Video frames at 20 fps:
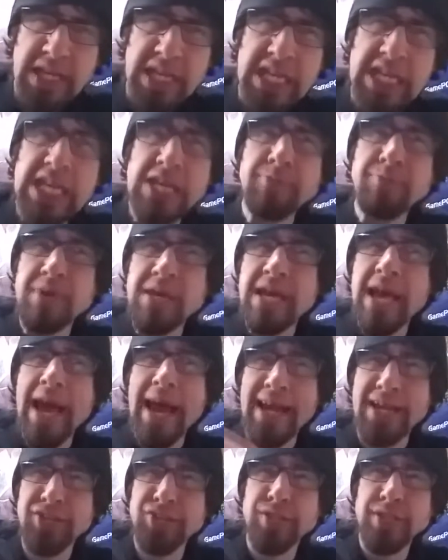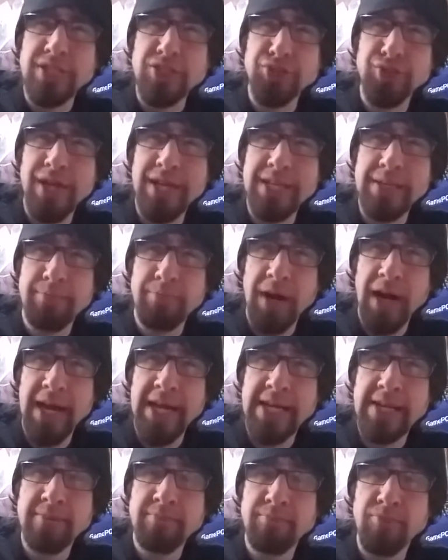EB actually tried to buy
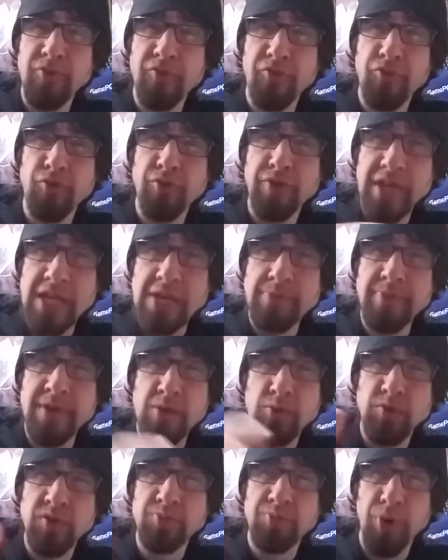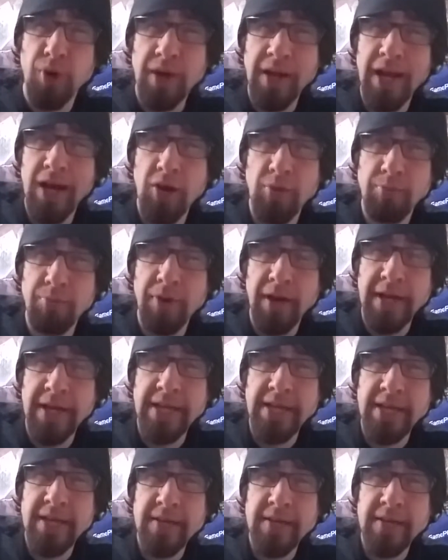it before EB was bought out by